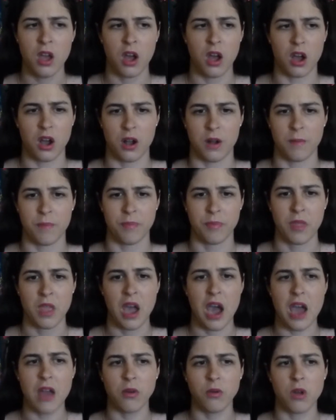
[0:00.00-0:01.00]
I
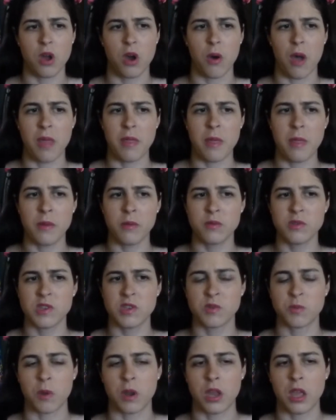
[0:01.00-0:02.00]
don't know. And then there was
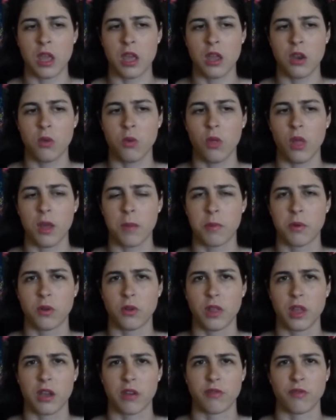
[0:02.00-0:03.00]
this one kid who, like,
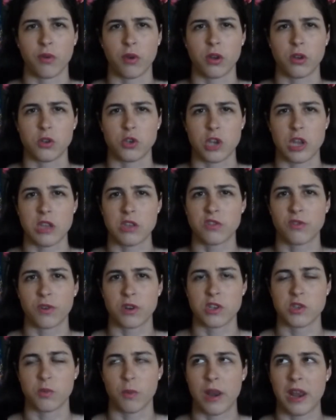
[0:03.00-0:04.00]
pulled, like, a foil Jace for
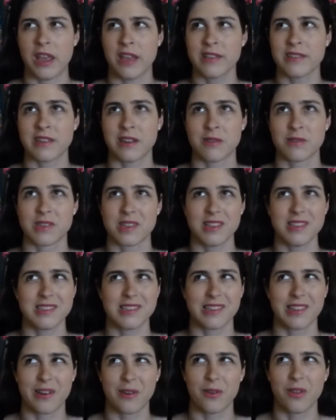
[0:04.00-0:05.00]
his winnings, and I was like, it's
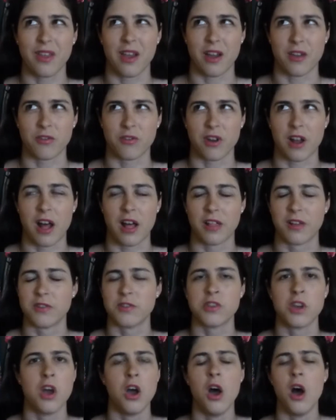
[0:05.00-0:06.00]
literally
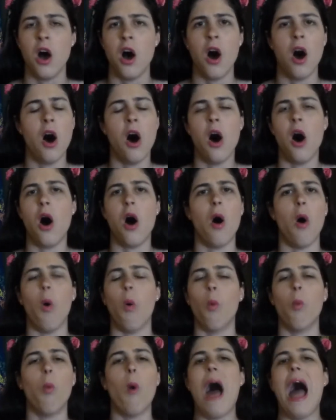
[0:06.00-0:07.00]
$100.
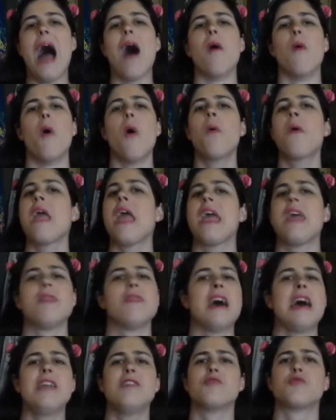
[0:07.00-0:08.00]
Wow, okay,
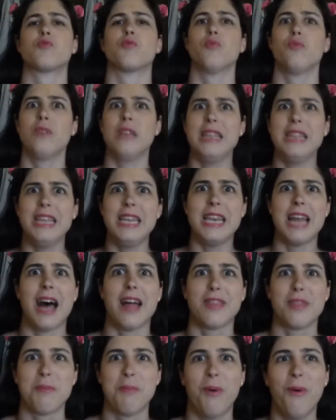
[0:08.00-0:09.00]
that is really
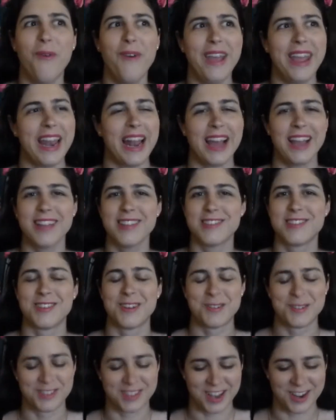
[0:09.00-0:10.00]
not the point. I get
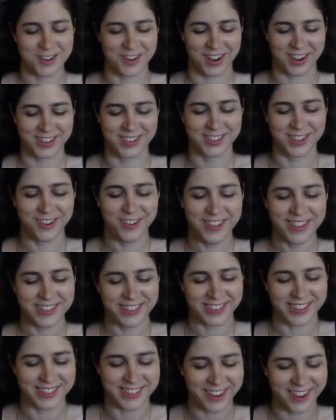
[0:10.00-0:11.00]
so sidetracked so
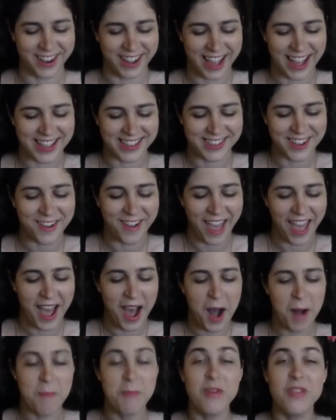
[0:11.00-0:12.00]
easily, sorry guys. Okay,
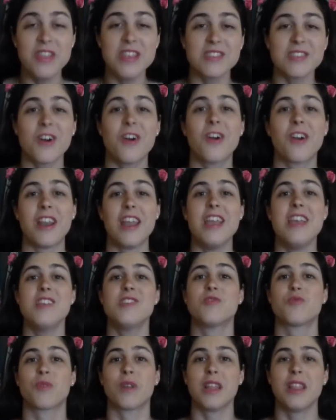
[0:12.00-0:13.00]
but this card
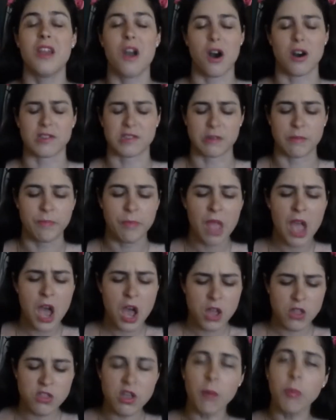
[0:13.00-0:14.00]
is really awesome.
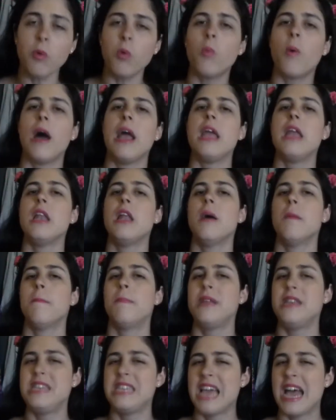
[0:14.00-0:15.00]
Double white
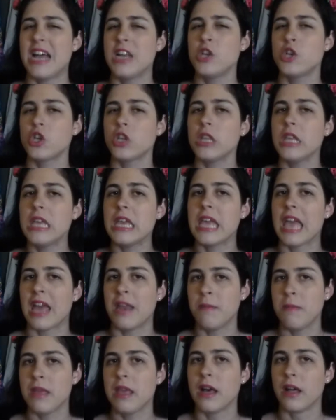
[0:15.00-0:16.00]
potentially
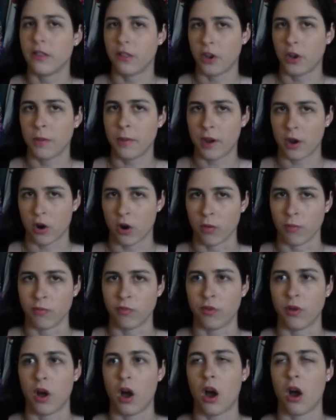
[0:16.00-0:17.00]
can be a little bit
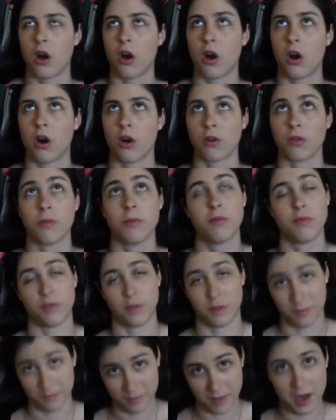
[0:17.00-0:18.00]

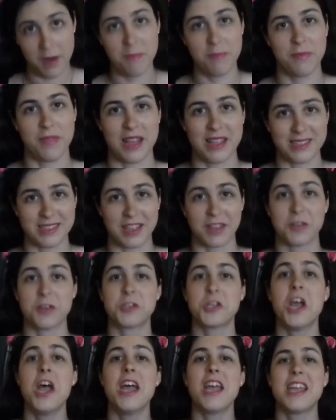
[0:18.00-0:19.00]
harmful, yep, that's
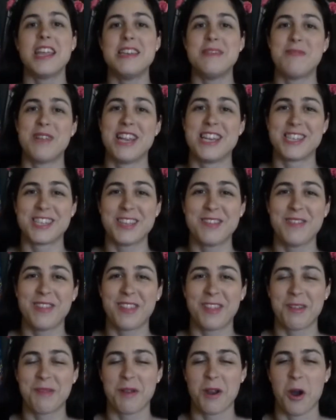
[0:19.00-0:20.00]
English, can potentially be a
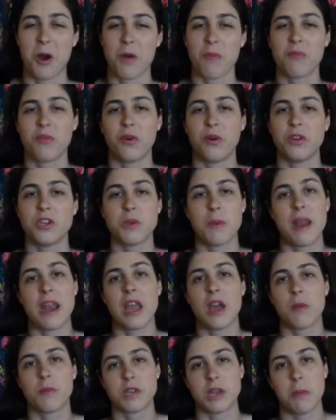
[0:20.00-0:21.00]
little bit harmful
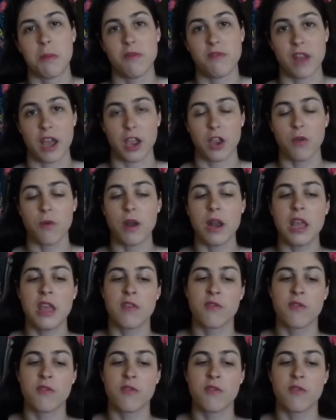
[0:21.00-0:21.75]
depending on what type of deck you're running.